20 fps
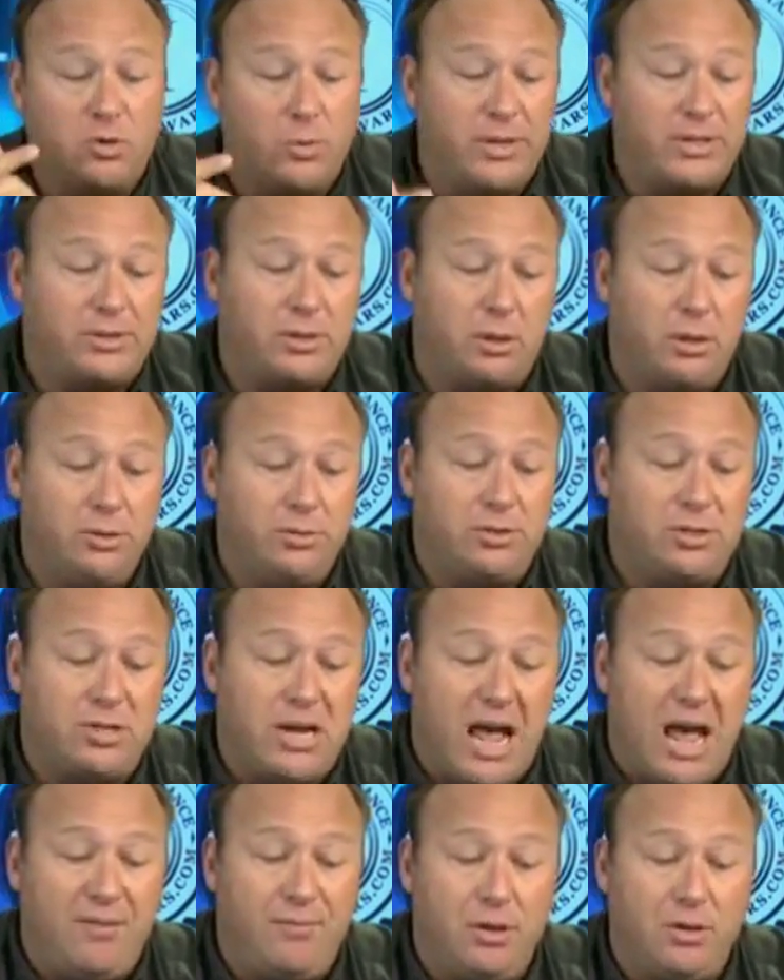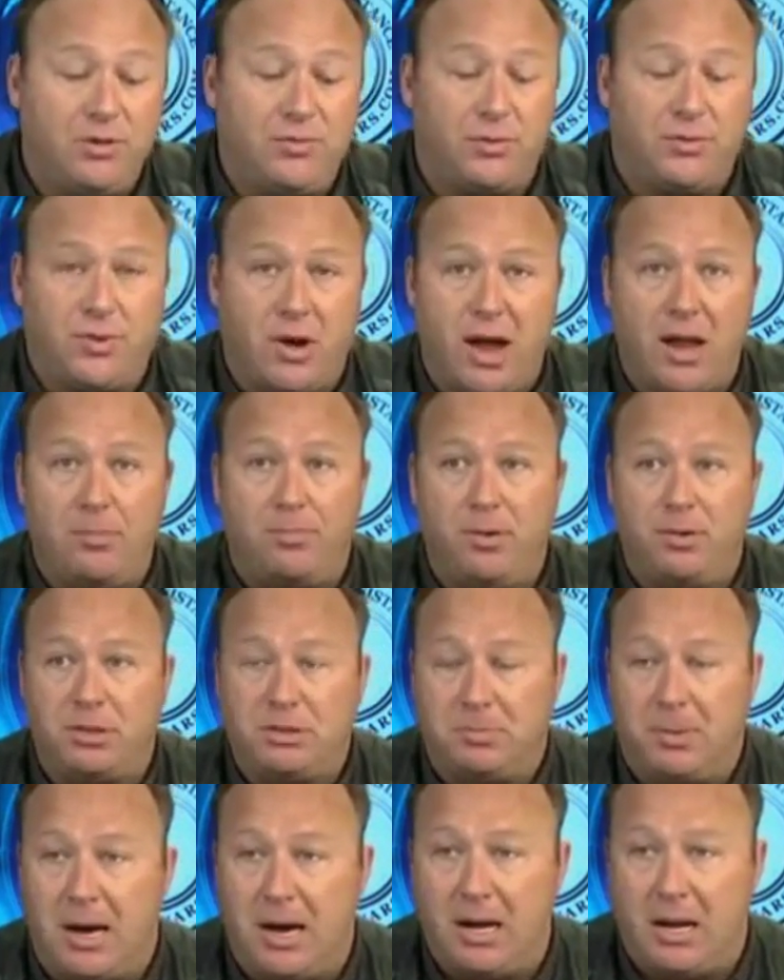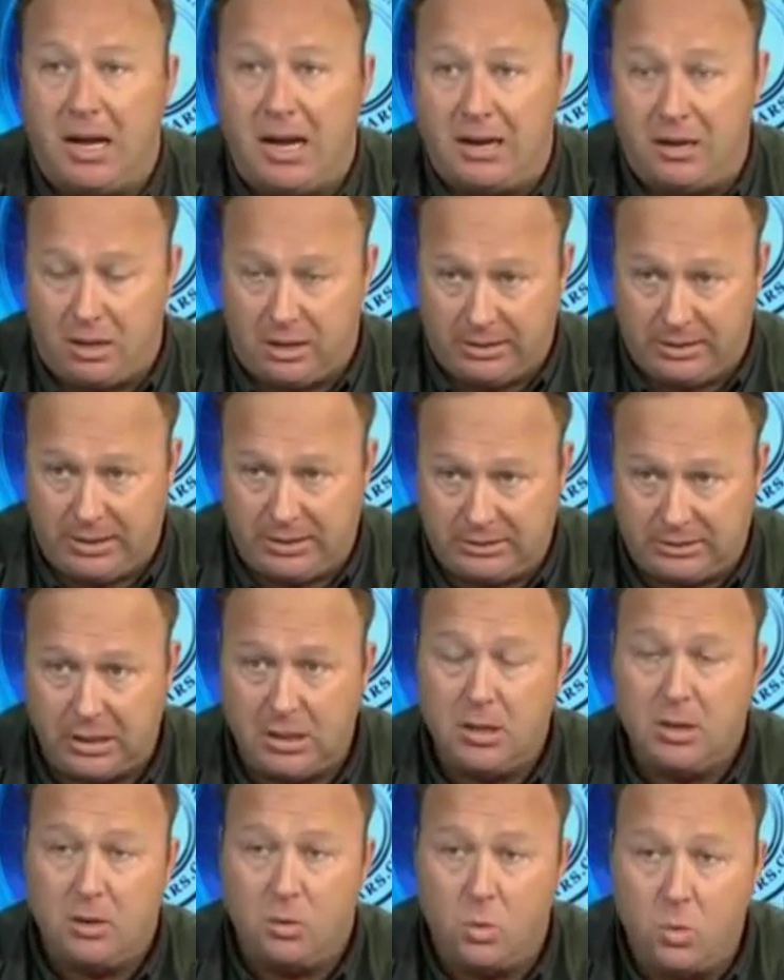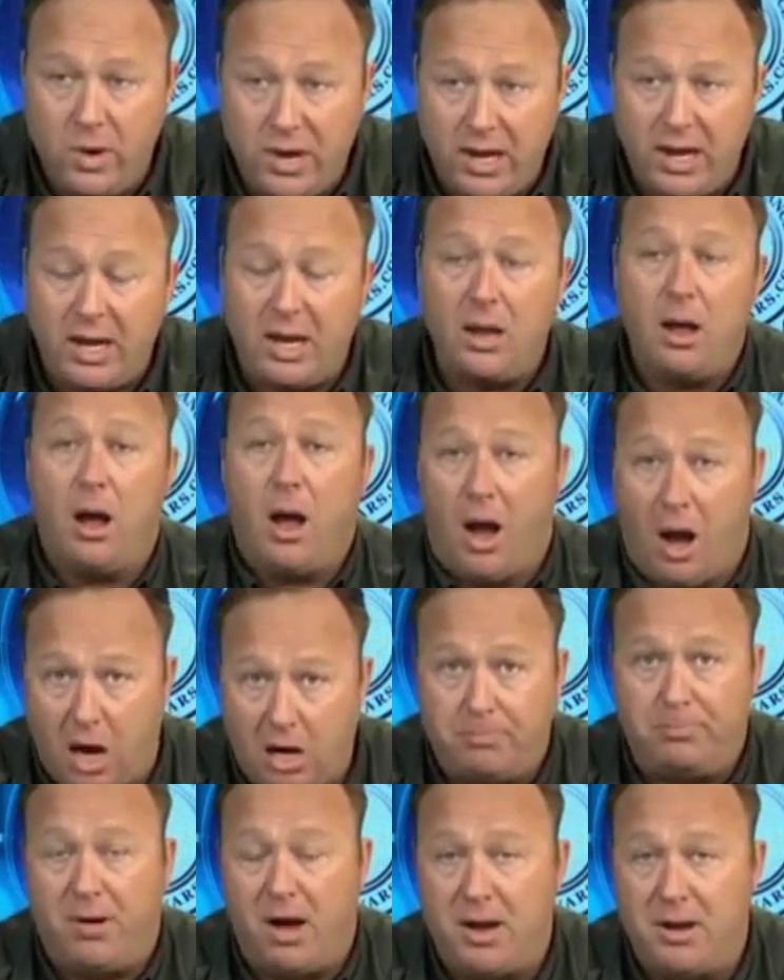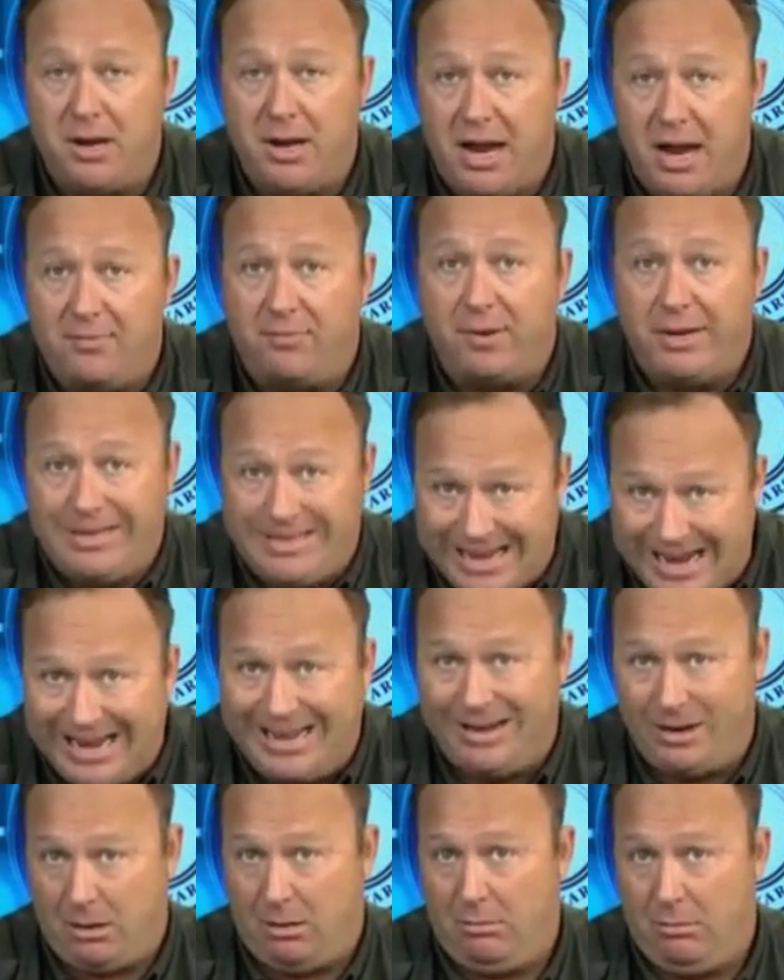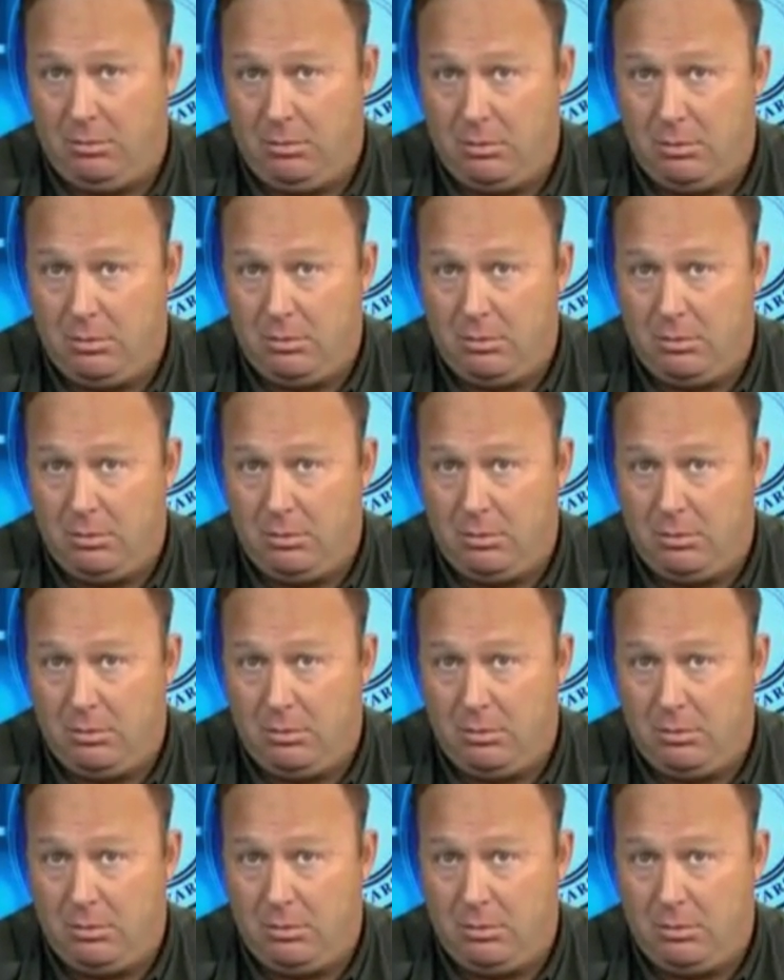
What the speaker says: So we salute Savage for trying to put a spotlight on this. We harp on it every day here.